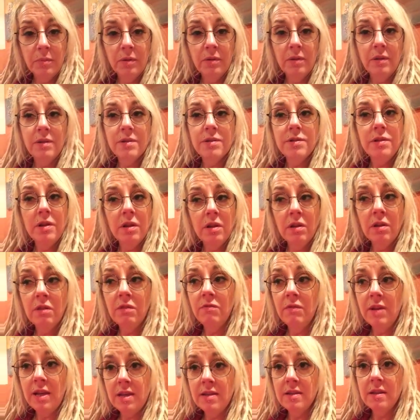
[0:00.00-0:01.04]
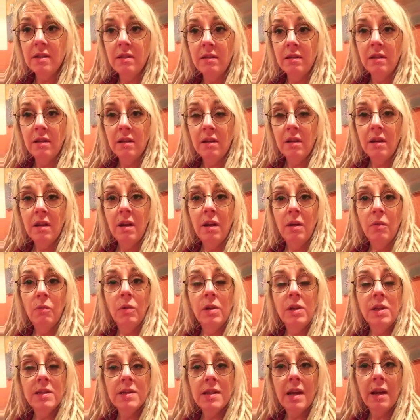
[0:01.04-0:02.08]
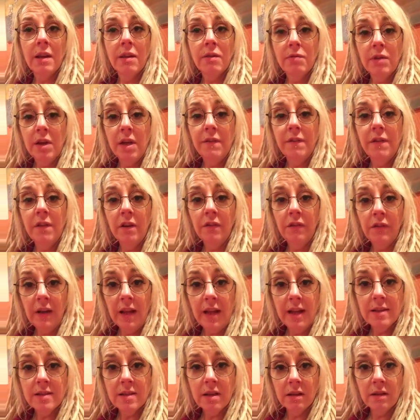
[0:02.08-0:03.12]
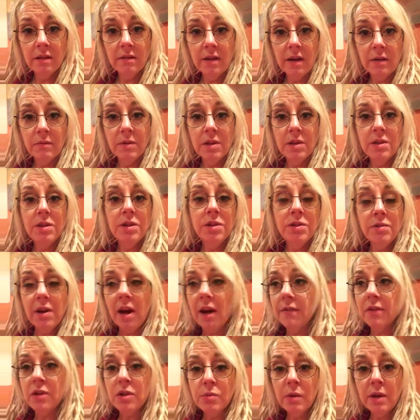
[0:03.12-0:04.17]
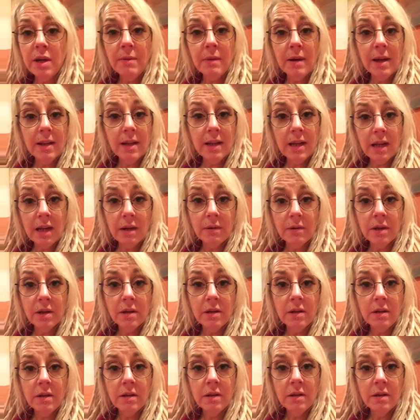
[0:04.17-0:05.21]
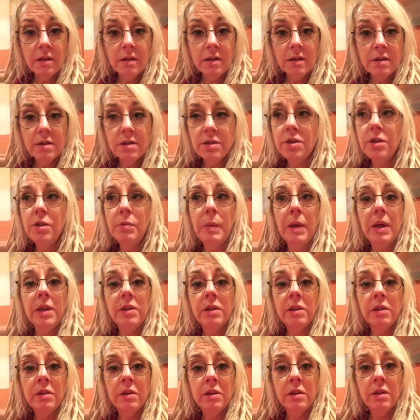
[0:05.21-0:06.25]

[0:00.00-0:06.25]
But there's no reason when there's like 3 or 4 flakes on the ground to drive at 20 miles an hour. Stupid.